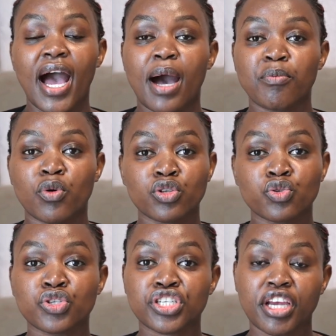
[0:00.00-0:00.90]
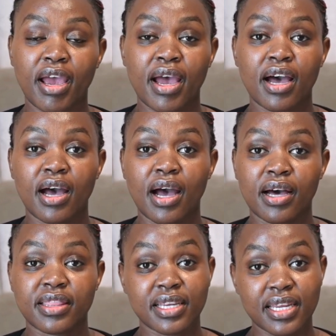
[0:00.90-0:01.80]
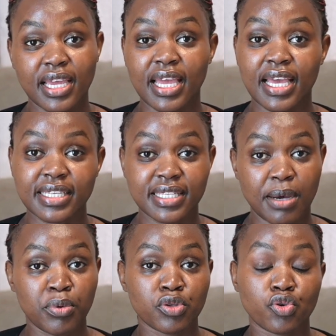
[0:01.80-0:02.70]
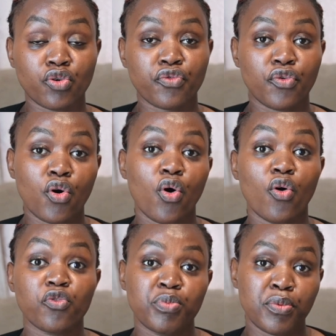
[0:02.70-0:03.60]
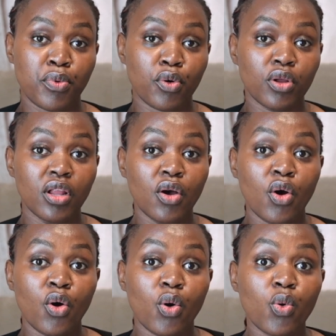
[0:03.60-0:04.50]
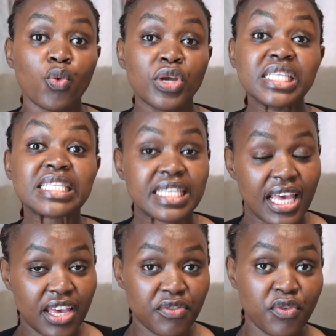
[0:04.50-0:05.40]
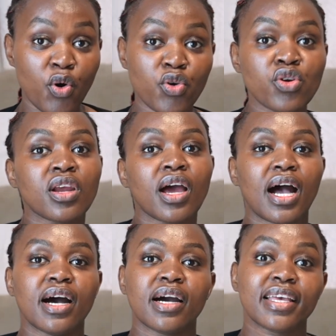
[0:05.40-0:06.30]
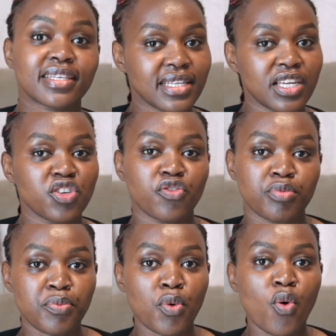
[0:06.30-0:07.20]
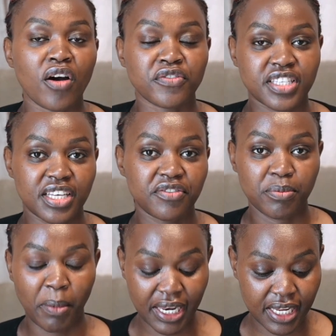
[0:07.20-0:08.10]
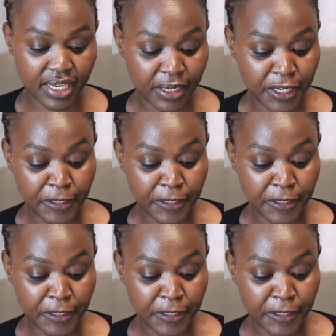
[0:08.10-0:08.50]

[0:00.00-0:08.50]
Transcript: I'm going to share 3 examples or 4 of people who will save, or a case study of people who have saved money.